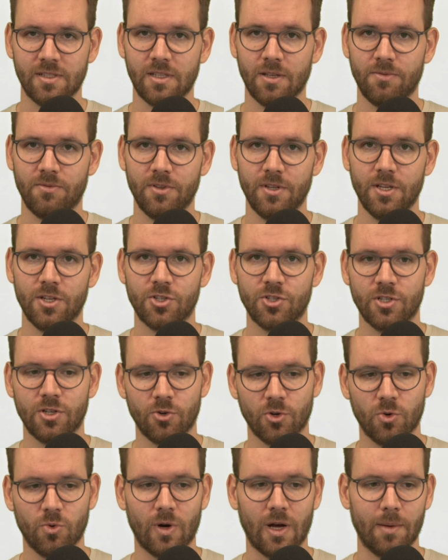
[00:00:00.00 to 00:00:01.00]
definition, the
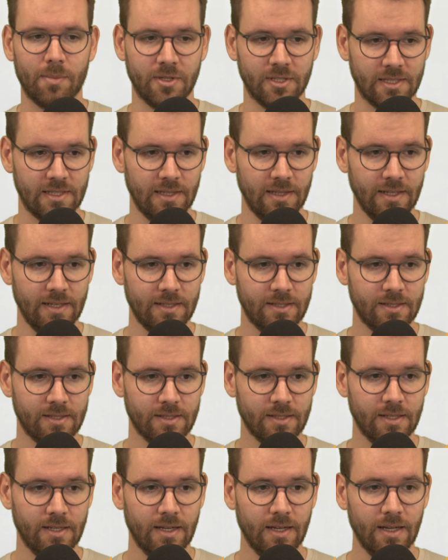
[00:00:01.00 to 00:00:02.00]
requirements list,